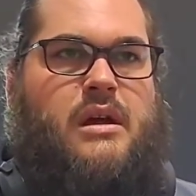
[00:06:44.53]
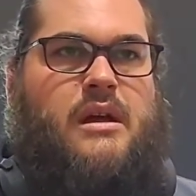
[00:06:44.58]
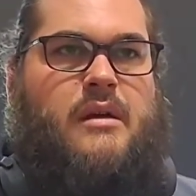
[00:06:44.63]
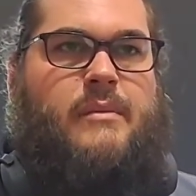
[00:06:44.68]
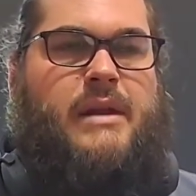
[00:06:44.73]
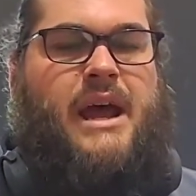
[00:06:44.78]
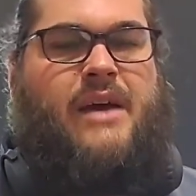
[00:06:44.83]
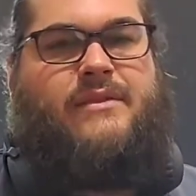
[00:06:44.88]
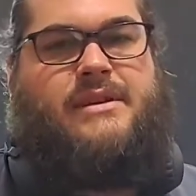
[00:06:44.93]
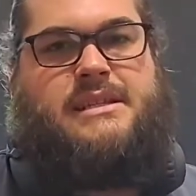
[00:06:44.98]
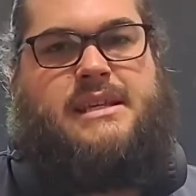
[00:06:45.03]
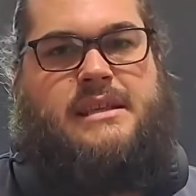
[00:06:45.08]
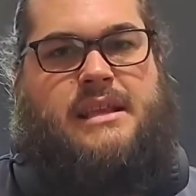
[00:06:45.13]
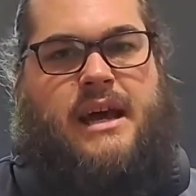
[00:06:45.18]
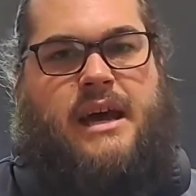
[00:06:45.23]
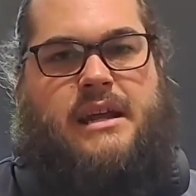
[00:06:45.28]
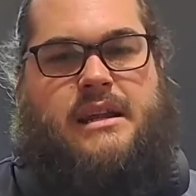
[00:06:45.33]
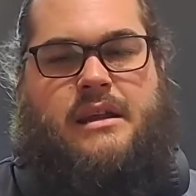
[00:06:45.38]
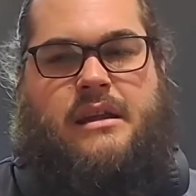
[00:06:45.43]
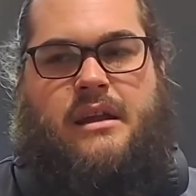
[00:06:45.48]
But having said
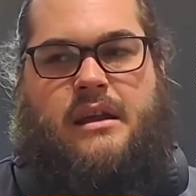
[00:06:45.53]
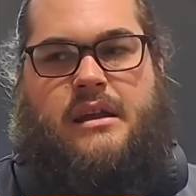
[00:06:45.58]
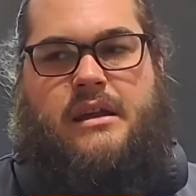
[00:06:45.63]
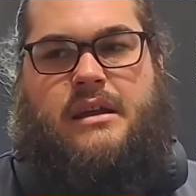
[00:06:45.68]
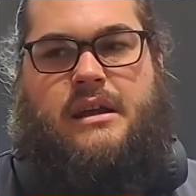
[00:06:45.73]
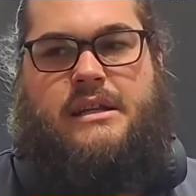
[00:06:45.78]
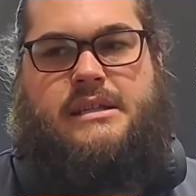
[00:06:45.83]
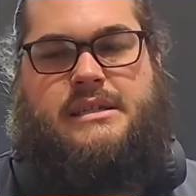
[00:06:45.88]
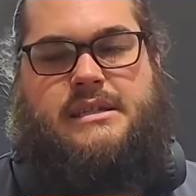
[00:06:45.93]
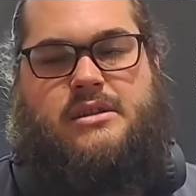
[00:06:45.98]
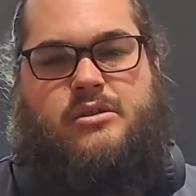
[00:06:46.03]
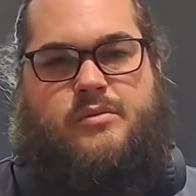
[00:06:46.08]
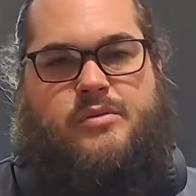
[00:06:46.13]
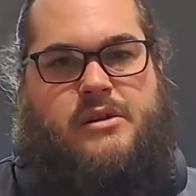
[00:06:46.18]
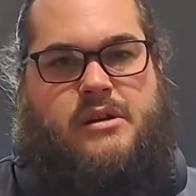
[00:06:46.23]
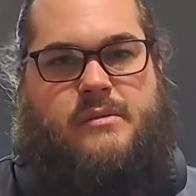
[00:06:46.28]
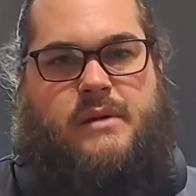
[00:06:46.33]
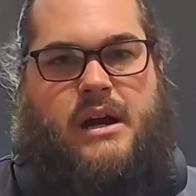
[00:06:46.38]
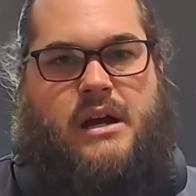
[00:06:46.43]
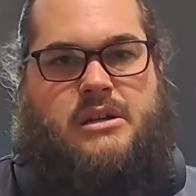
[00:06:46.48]
that, it's still
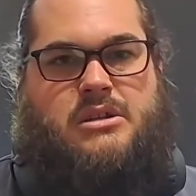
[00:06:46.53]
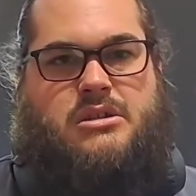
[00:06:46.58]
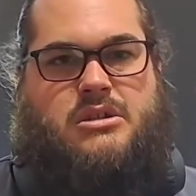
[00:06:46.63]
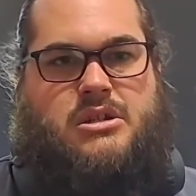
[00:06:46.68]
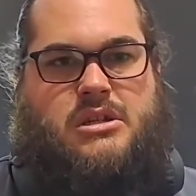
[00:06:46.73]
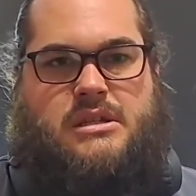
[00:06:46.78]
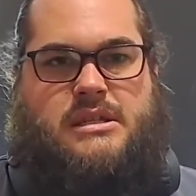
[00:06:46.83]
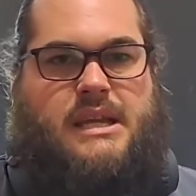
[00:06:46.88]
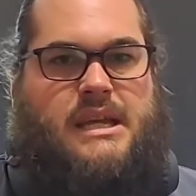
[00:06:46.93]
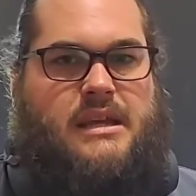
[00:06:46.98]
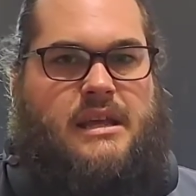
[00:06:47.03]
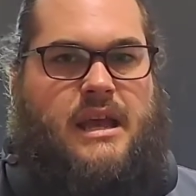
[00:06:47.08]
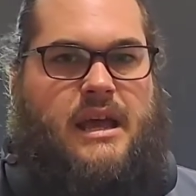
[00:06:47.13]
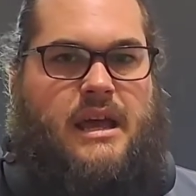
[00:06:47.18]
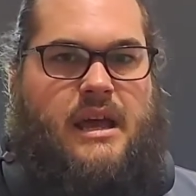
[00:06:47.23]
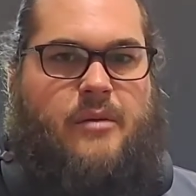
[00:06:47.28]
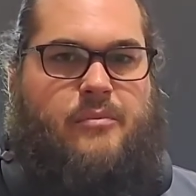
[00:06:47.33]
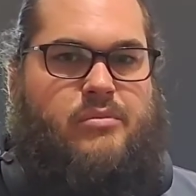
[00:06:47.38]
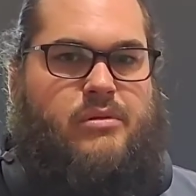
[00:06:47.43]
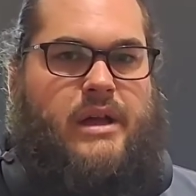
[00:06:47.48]
pretty much just
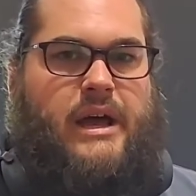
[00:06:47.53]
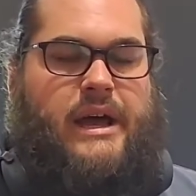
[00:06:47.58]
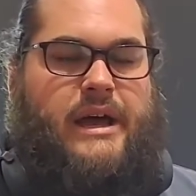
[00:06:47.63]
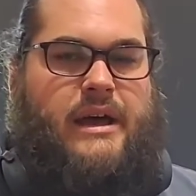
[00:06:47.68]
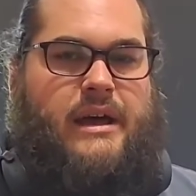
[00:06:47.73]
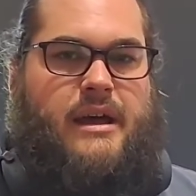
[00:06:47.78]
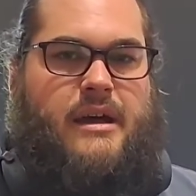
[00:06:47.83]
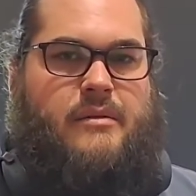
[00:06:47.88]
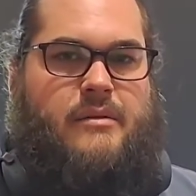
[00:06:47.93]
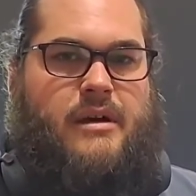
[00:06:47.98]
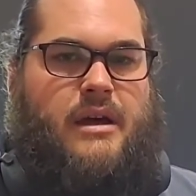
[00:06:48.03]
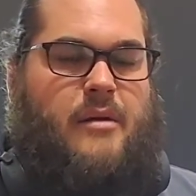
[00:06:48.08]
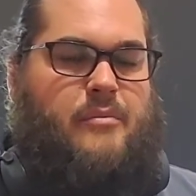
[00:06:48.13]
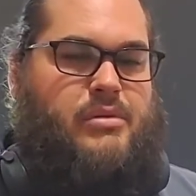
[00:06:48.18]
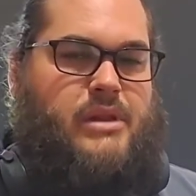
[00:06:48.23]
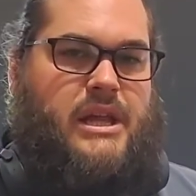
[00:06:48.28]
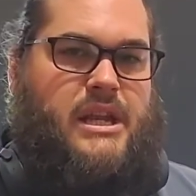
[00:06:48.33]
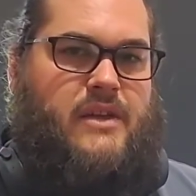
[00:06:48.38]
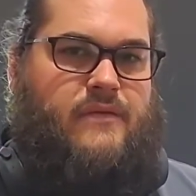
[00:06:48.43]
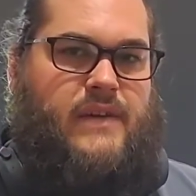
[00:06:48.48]
a
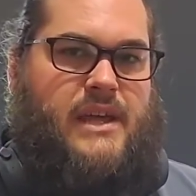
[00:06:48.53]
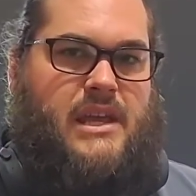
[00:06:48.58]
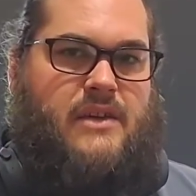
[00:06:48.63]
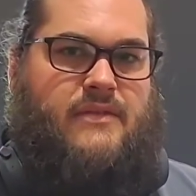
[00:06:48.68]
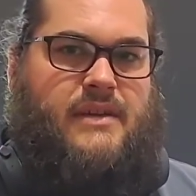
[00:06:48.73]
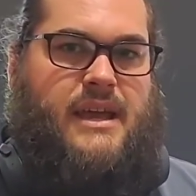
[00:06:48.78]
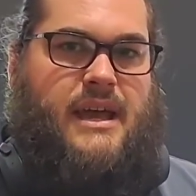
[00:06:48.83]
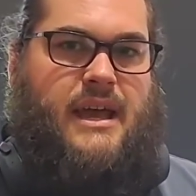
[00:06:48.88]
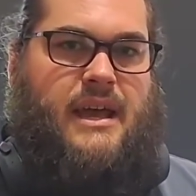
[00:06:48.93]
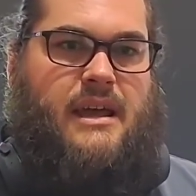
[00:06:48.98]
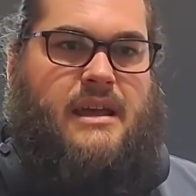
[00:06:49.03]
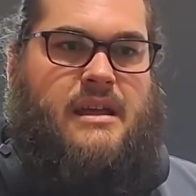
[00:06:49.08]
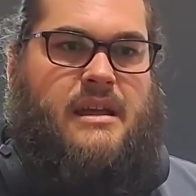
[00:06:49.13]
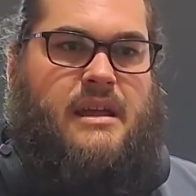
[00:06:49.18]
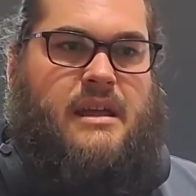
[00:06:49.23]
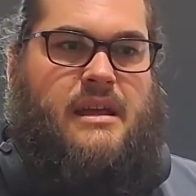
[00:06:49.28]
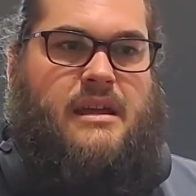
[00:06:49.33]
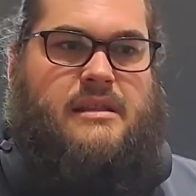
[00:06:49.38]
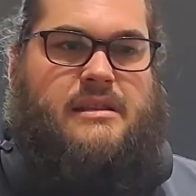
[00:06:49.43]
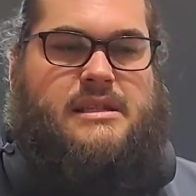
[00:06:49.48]
blend of EVA
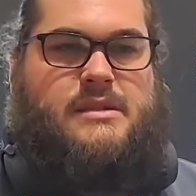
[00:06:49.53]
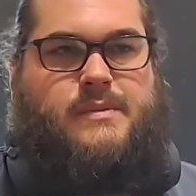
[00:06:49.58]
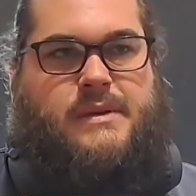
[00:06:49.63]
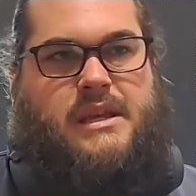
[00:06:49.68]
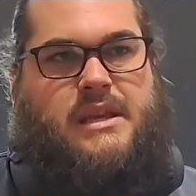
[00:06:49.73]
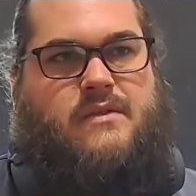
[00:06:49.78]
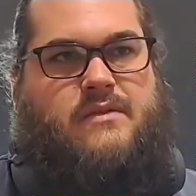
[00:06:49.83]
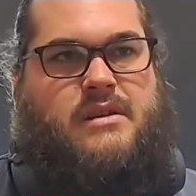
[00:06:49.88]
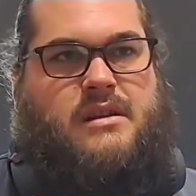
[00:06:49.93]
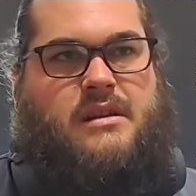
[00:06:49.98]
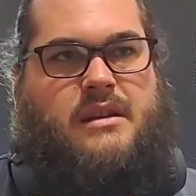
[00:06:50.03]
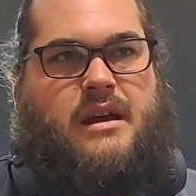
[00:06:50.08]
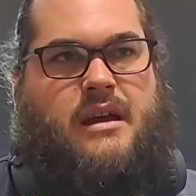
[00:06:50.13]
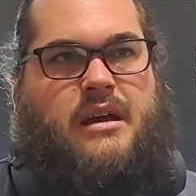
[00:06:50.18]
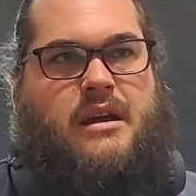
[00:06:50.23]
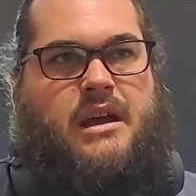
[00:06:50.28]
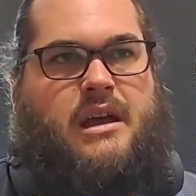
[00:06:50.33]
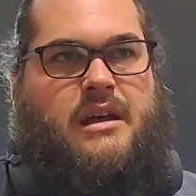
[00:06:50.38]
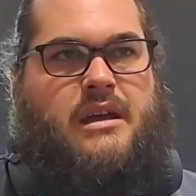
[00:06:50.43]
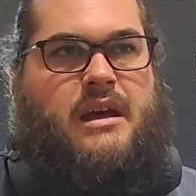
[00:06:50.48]
that's been given
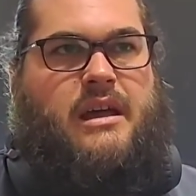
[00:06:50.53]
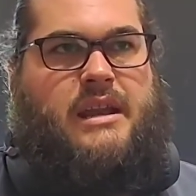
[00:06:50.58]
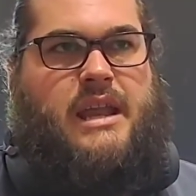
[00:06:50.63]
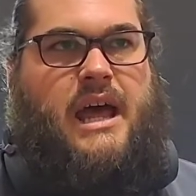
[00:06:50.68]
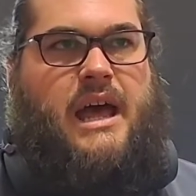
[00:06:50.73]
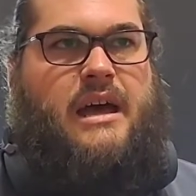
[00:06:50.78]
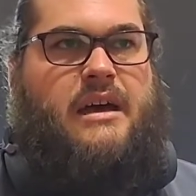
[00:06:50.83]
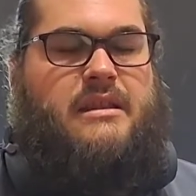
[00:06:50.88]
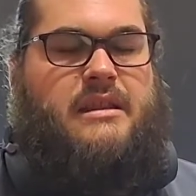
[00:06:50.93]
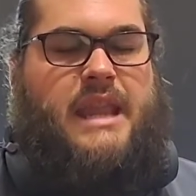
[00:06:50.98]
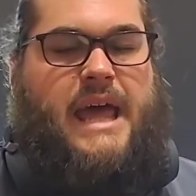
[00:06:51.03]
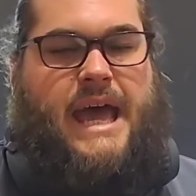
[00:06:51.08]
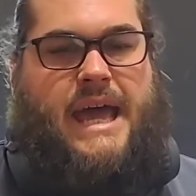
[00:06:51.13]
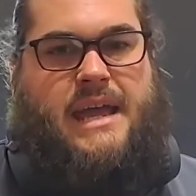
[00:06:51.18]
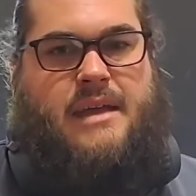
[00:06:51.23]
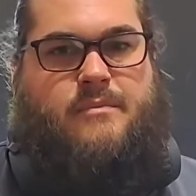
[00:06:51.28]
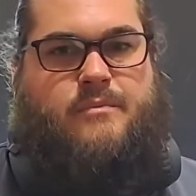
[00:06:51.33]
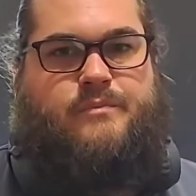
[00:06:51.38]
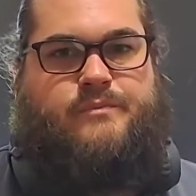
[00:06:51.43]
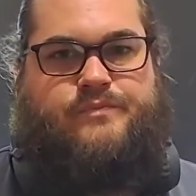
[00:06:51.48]
a
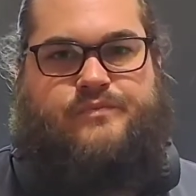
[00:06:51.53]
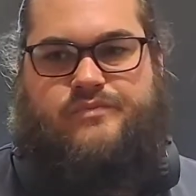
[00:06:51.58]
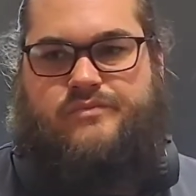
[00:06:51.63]
name,